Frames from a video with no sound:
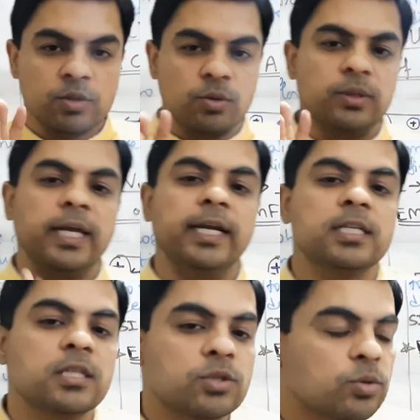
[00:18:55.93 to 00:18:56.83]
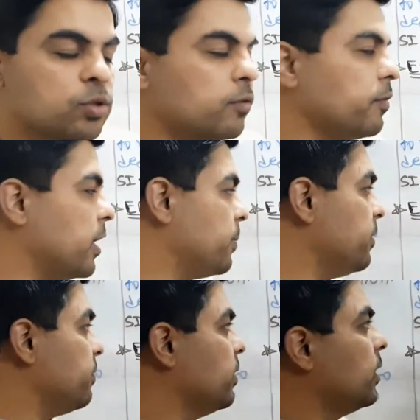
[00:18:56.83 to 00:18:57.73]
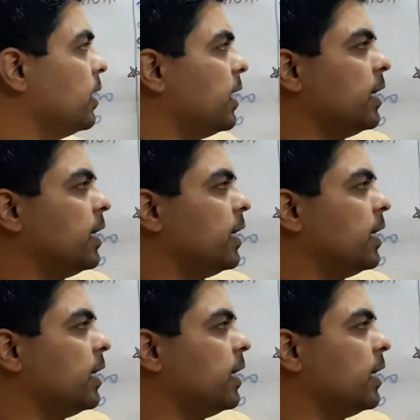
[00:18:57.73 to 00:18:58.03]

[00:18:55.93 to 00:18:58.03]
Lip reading: So that is the source of EMF.